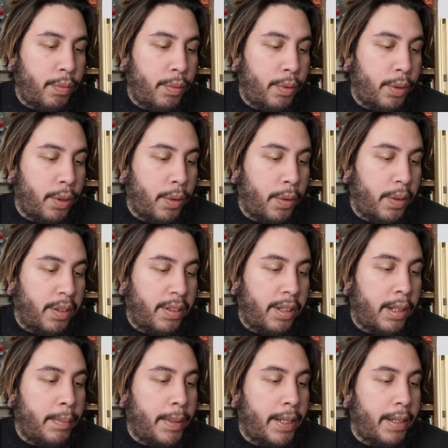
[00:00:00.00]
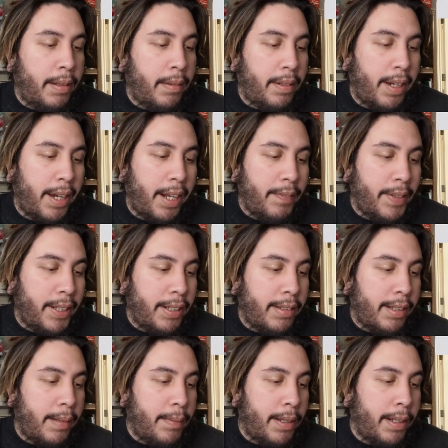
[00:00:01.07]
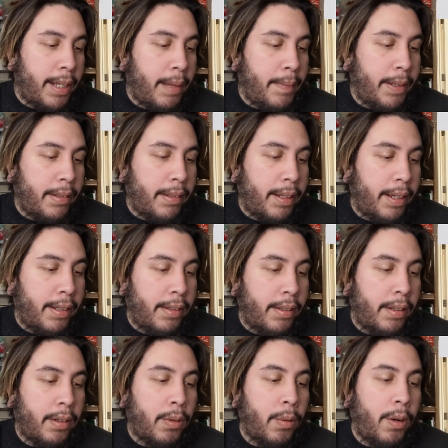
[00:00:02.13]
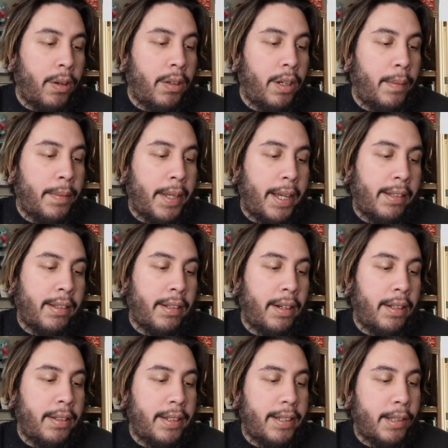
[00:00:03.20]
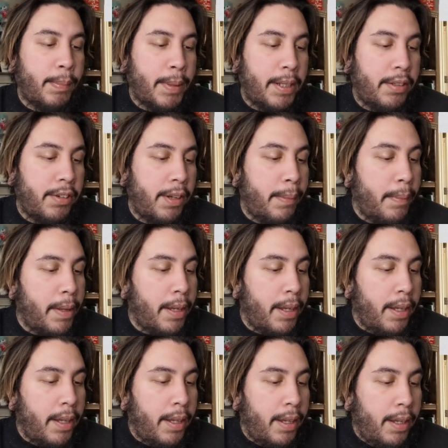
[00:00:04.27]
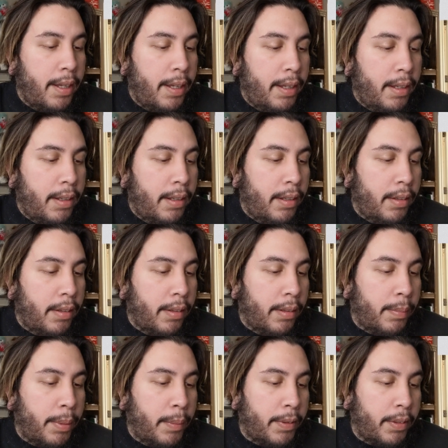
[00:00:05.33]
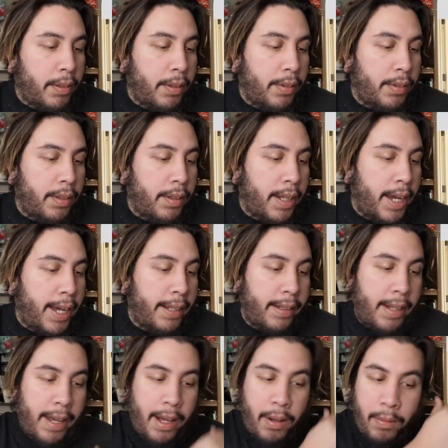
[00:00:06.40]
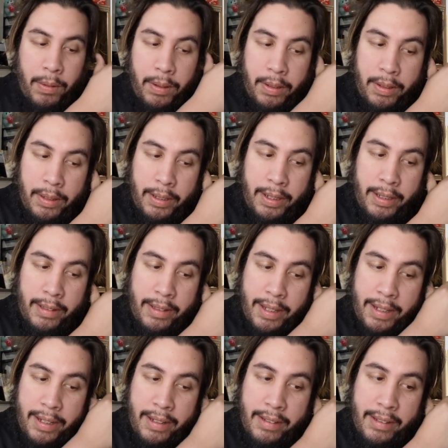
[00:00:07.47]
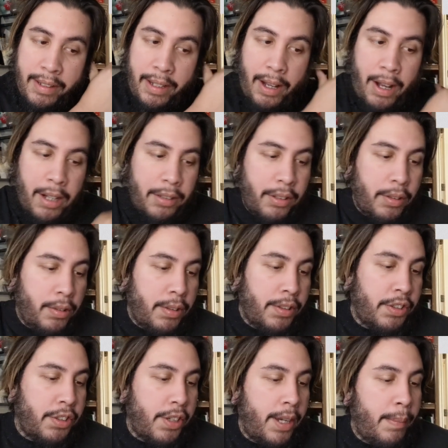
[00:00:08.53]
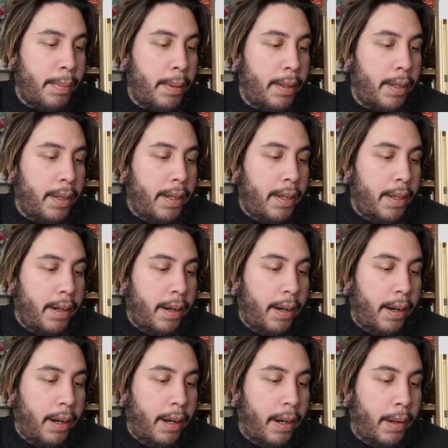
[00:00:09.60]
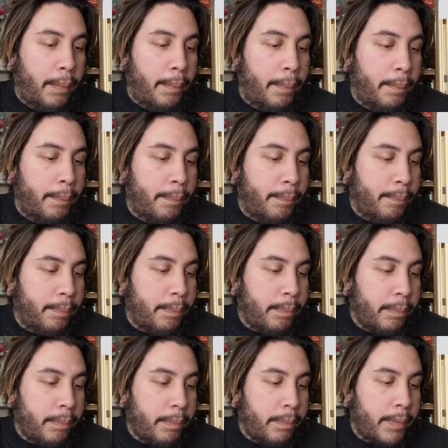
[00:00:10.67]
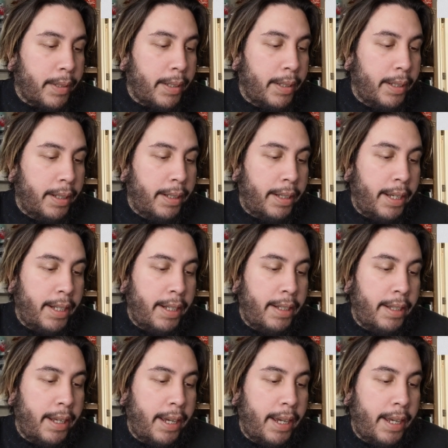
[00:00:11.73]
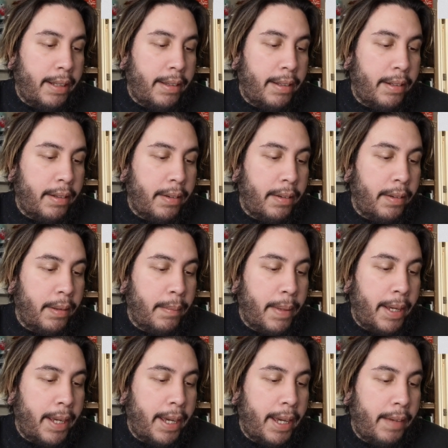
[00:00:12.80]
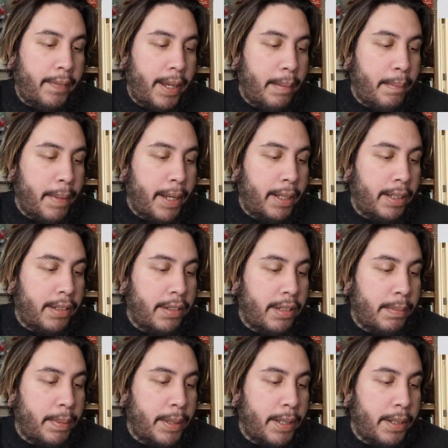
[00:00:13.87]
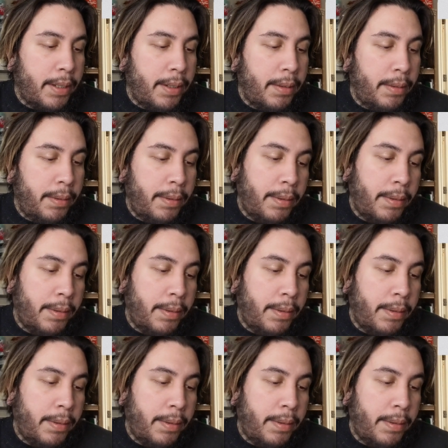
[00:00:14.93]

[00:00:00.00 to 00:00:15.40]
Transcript: So it's going to be kind of like in the same dynamics as uh, Qualcomm's Hexagon DSP chip. That's pretty much close to that. Now, it's it is a octa-core chip. Um, indicated that you know it may have a Mali GPU